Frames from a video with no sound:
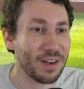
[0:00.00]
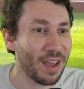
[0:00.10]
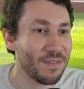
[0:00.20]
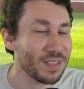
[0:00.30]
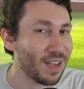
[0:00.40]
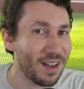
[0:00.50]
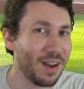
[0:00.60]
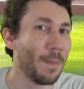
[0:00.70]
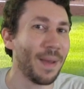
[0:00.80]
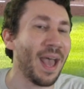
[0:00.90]
and haven't
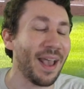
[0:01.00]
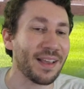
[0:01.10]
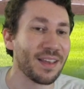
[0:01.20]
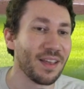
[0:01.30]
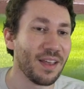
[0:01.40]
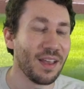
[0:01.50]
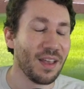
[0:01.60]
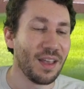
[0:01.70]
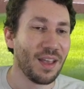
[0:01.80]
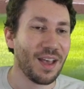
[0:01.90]
gotten it back.
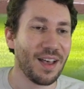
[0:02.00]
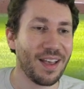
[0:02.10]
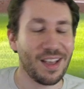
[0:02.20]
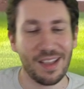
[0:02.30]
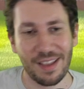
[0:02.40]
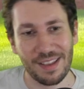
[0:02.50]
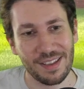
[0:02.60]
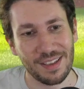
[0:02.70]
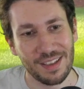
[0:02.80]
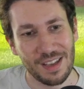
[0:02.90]
And